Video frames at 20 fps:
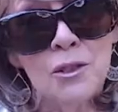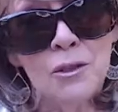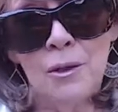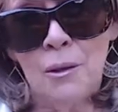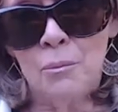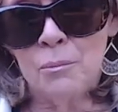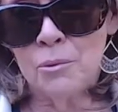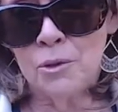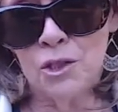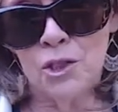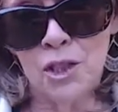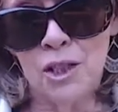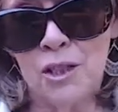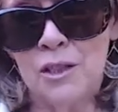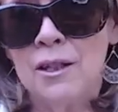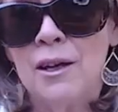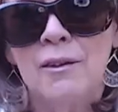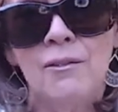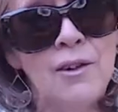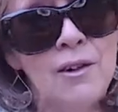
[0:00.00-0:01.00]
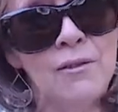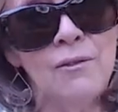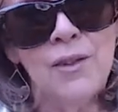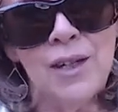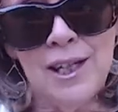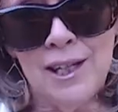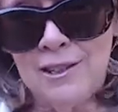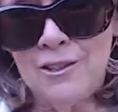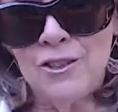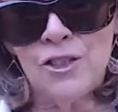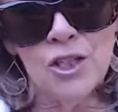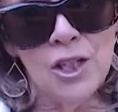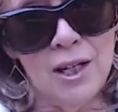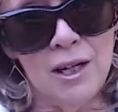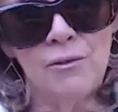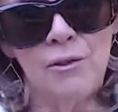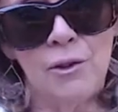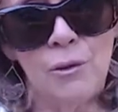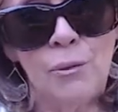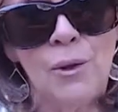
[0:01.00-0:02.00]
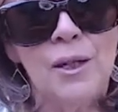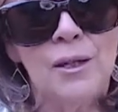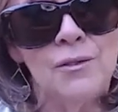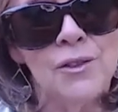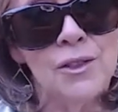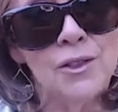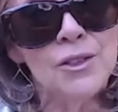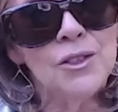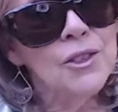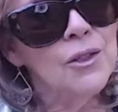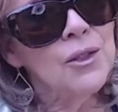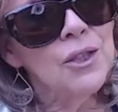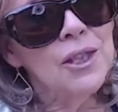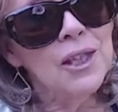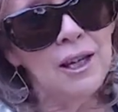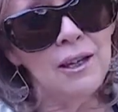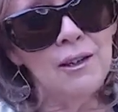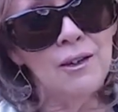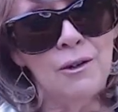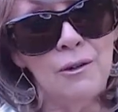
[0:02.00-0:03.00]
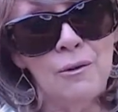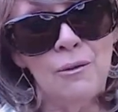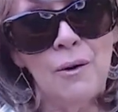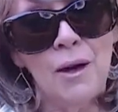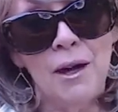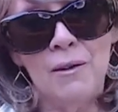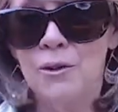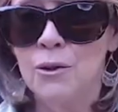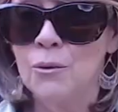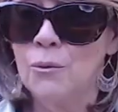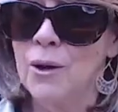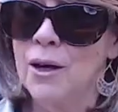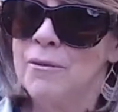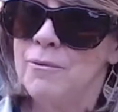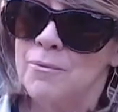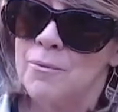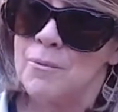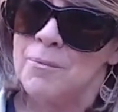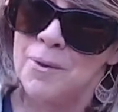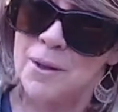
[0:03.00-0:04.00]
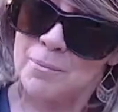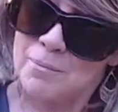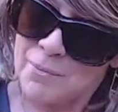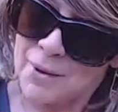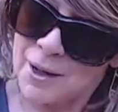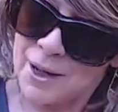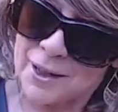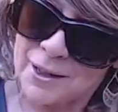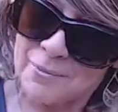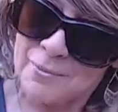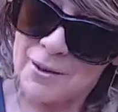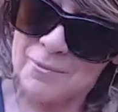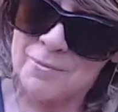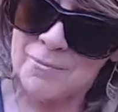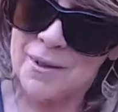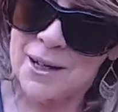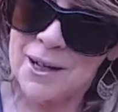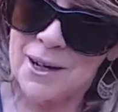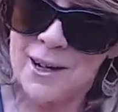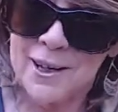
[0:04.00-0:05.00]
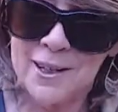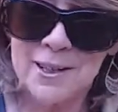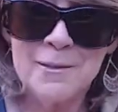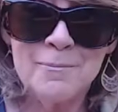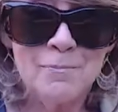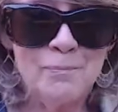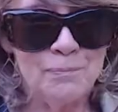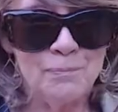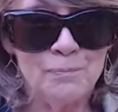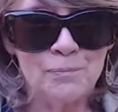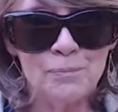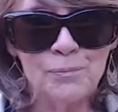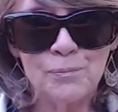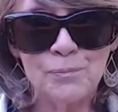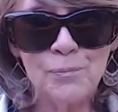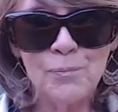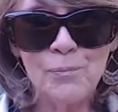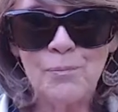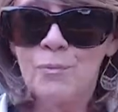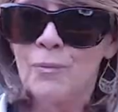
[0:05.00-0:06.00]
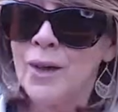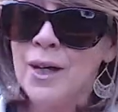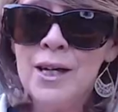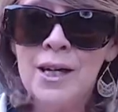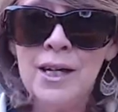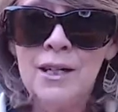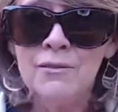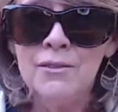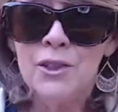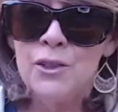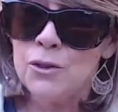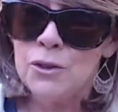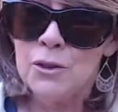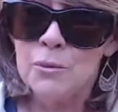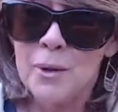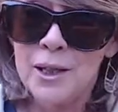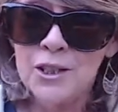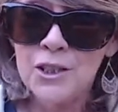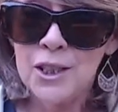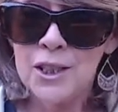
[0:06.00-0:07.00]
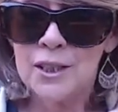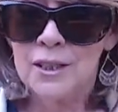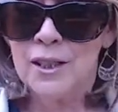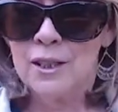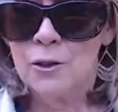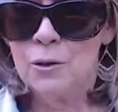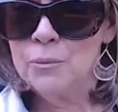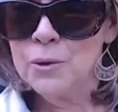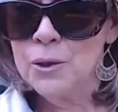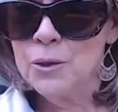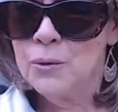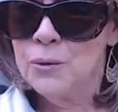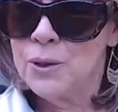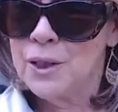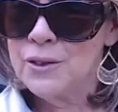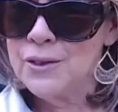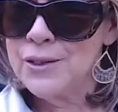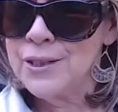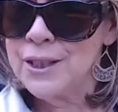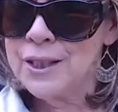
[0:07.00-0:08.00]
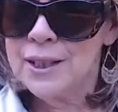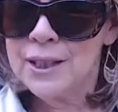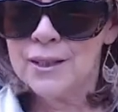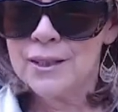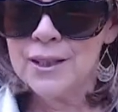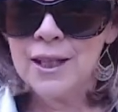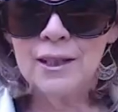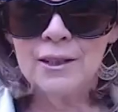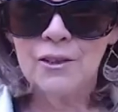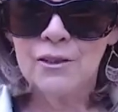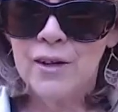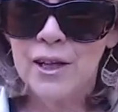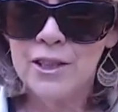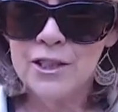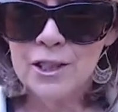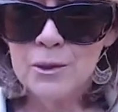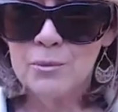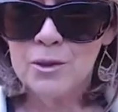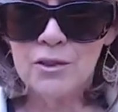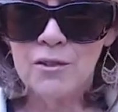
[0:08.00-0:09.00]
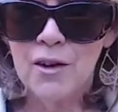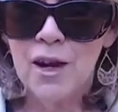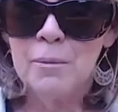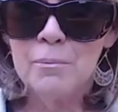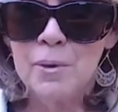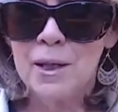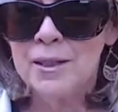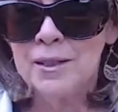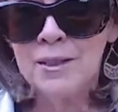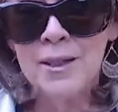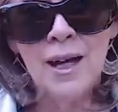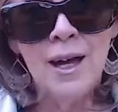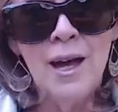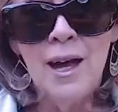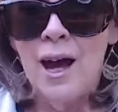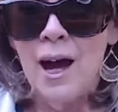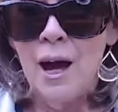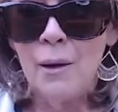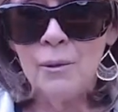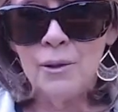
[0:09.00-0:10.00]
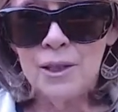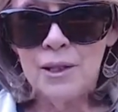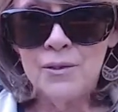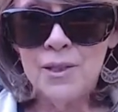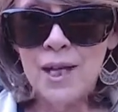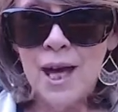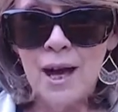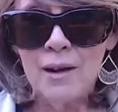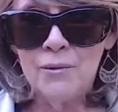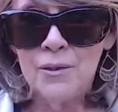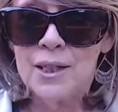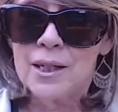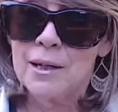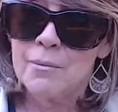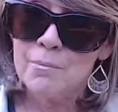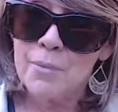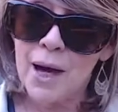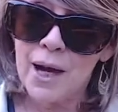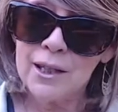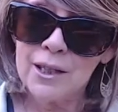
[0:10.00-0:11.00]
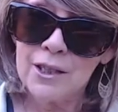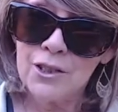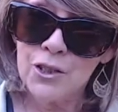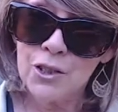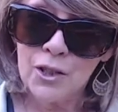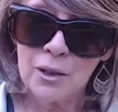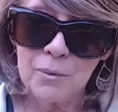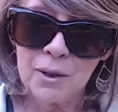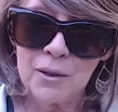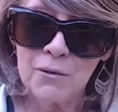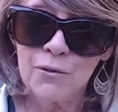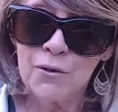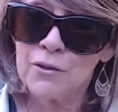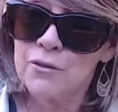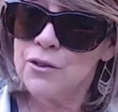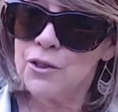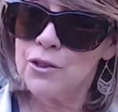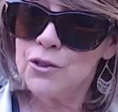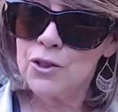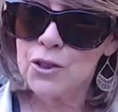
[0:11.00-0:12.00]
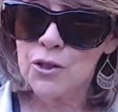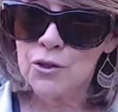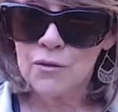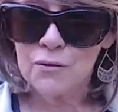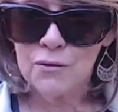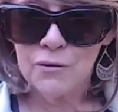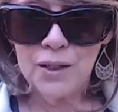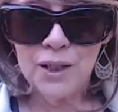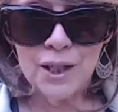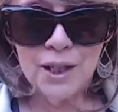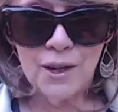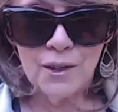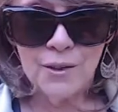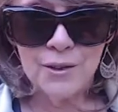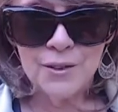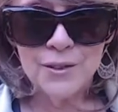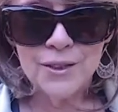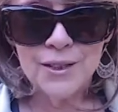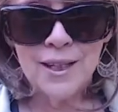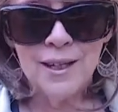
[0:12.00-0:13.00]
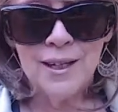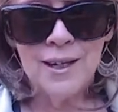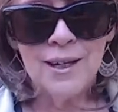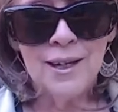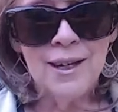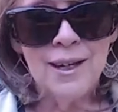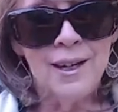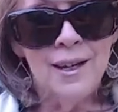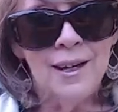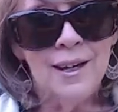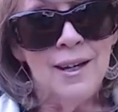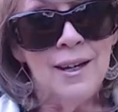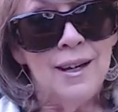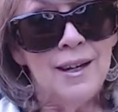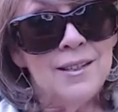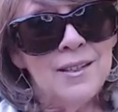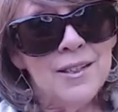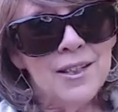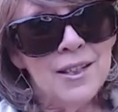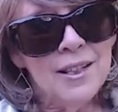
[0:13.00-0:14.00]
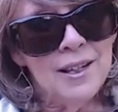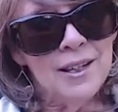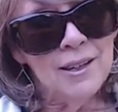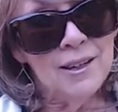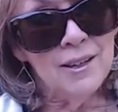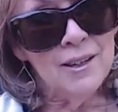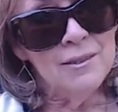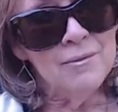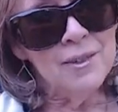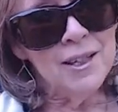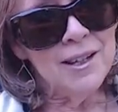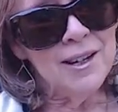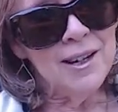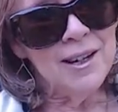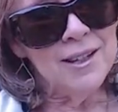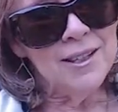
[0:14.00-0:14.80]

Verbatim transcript: appreciative of each and every one of you. So thank you everyone from the bottom of my heart. If you're new to my channel, I hope you consider hitting that little red subscribe button. I would love to have you come back and join me for future videos. And today, oh my gosh,